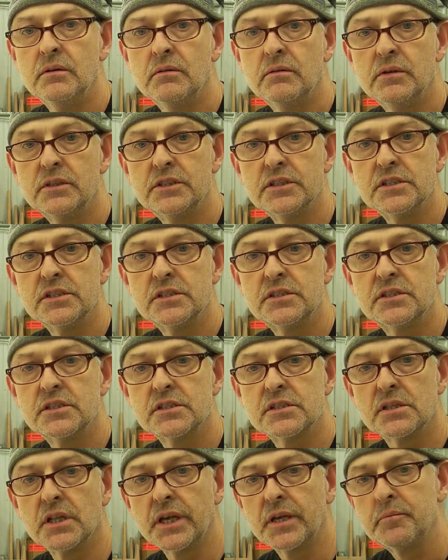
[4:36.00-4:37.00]
which is
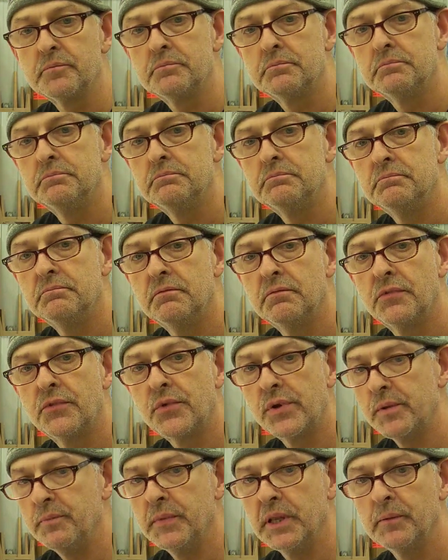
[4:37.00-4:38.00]
just like
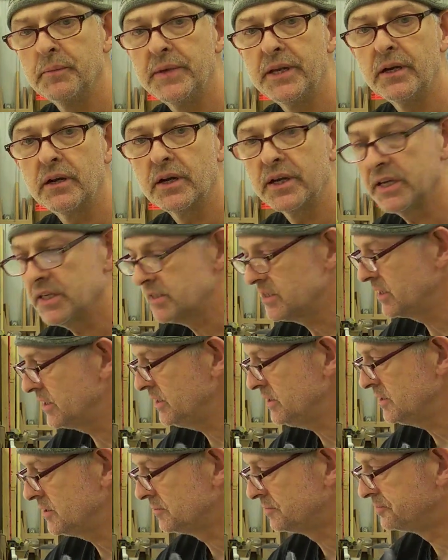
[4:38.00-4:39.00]
3mm, I guess it
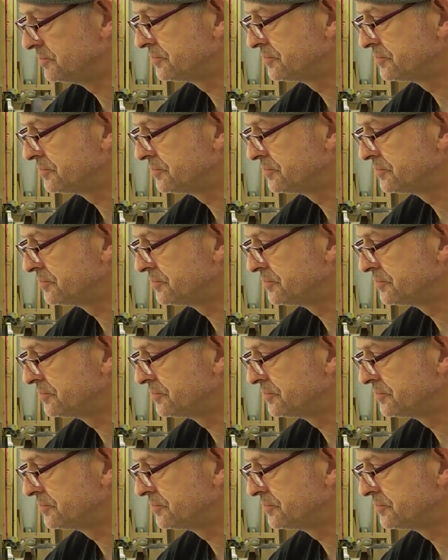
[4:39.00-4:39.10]
is.